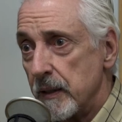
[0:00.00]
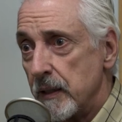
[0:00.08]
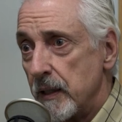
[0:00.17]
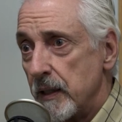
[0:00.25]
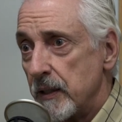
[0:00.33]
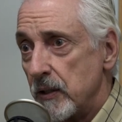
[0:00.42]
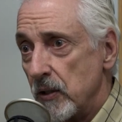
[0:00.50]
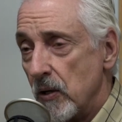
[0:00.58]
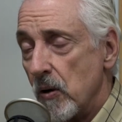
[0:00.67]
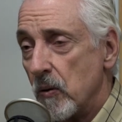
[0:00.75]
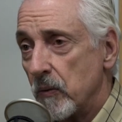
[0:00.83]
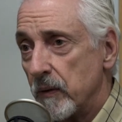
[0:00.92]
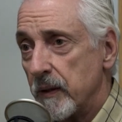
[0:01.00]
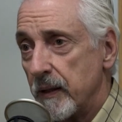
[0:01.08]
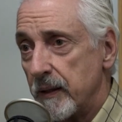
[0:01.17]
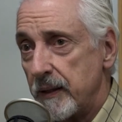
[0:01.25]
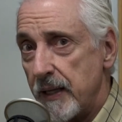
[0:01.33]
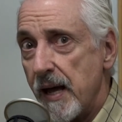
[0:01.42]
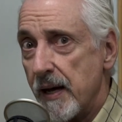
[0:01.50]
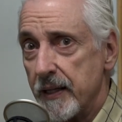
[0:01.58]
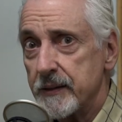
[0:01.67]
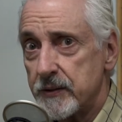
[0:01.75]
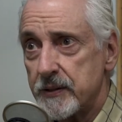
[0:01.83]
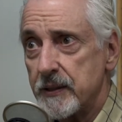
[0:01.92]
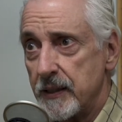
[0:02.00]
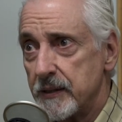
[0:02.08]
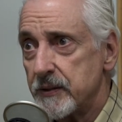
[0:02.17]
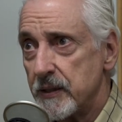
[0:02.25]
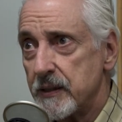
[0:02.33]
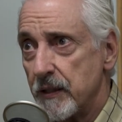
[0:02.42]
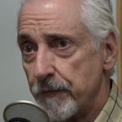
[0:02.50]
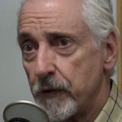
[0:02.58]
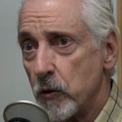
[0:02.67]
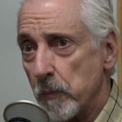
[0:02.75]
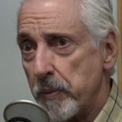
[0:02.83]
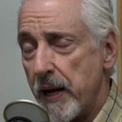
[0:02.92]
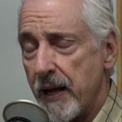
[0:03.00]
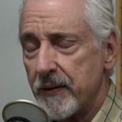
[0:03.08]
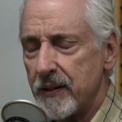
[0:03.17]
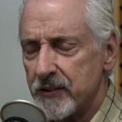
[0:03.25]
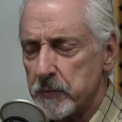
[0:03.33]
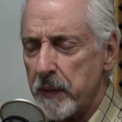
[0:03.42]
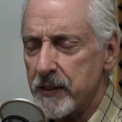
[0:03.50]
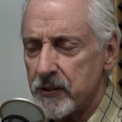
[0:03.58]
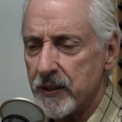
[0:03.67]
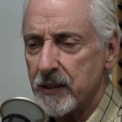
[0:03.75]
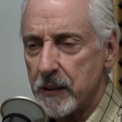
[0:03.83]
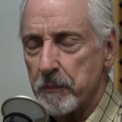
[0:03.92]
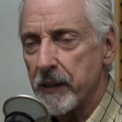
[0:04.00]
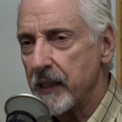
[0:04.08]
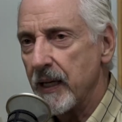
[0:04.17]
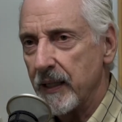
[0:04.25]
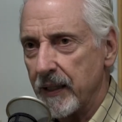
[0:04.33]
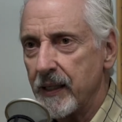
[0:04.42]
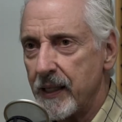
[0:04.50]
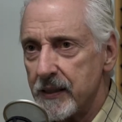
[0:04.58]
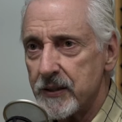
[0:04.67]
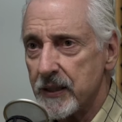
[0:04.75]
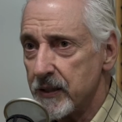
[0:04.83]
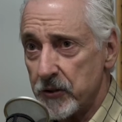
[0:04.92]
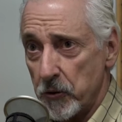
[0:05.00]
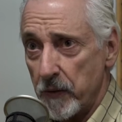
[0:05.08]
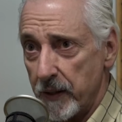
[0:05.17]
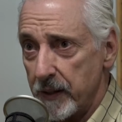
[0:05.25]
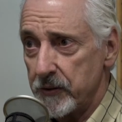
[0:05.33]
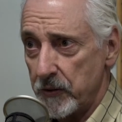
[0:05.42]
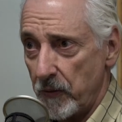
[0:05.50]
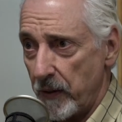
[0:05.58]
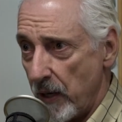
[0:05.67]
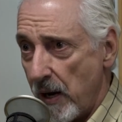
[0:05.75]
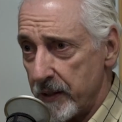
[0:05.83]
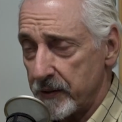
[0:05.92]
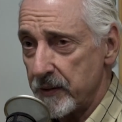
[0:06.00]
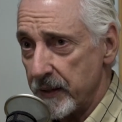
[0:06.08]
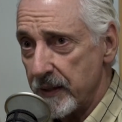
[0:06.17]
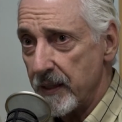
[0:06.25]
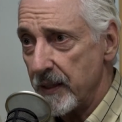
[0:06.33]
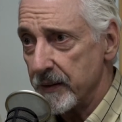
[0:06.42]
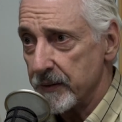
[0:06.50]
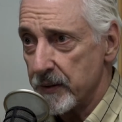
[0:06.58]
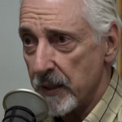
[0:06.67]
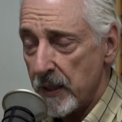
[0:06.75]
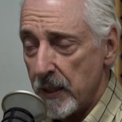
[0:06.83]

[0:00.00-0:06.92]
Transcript: Hmm. You know, yeah, it's it's a difficult path, especially at the beginning. It gets easier and easier. It honestly does.